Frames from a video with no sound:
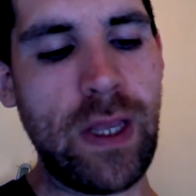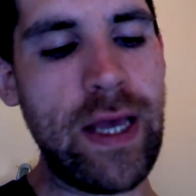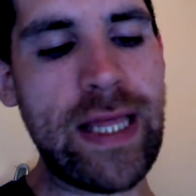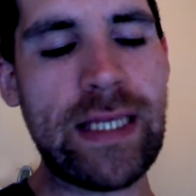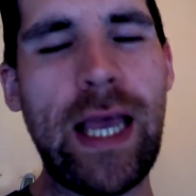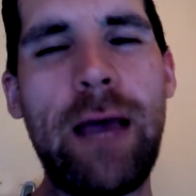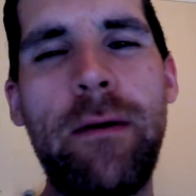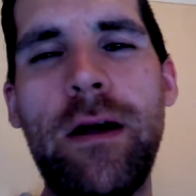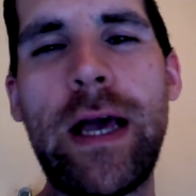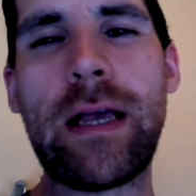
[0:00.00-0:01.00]
like, this
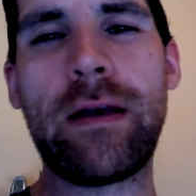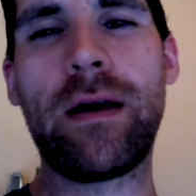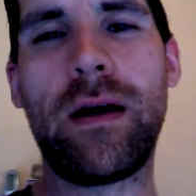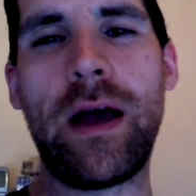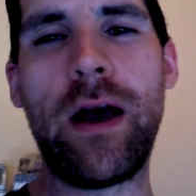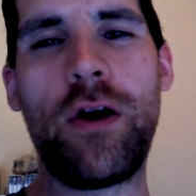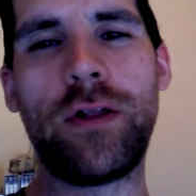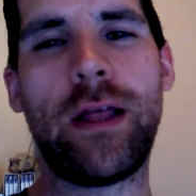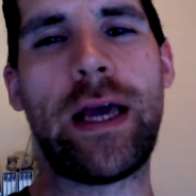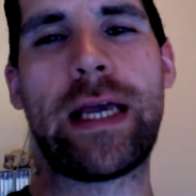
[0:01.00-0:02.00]
came out, like,
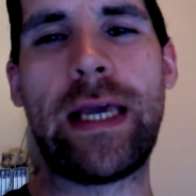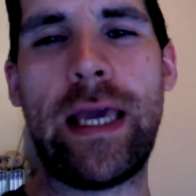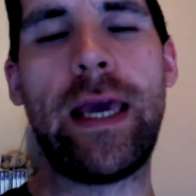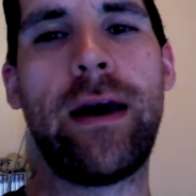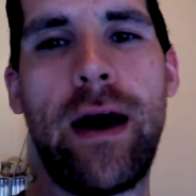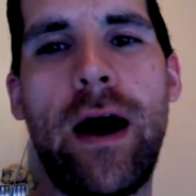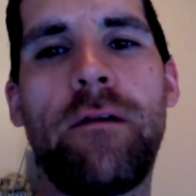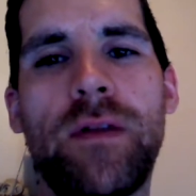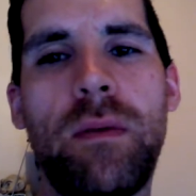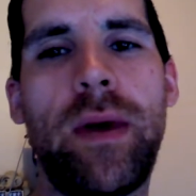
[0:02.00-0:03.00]
only, like, a year
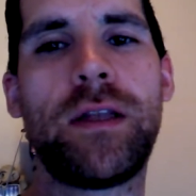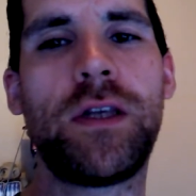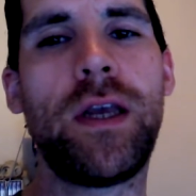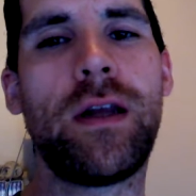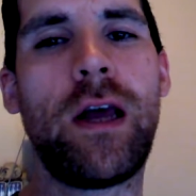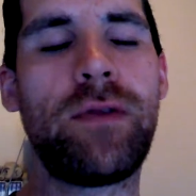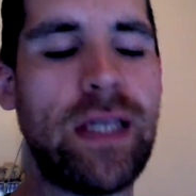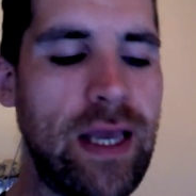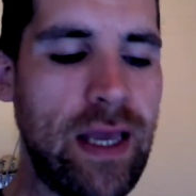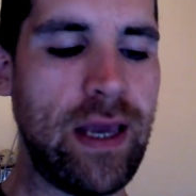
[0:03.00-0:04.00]
after Benji, and I was
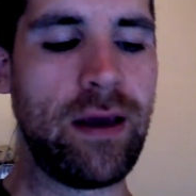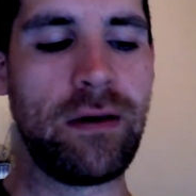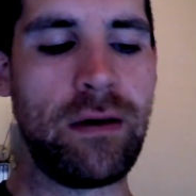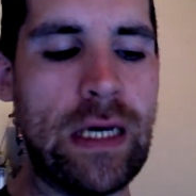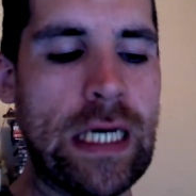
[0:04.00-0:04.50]
thinking,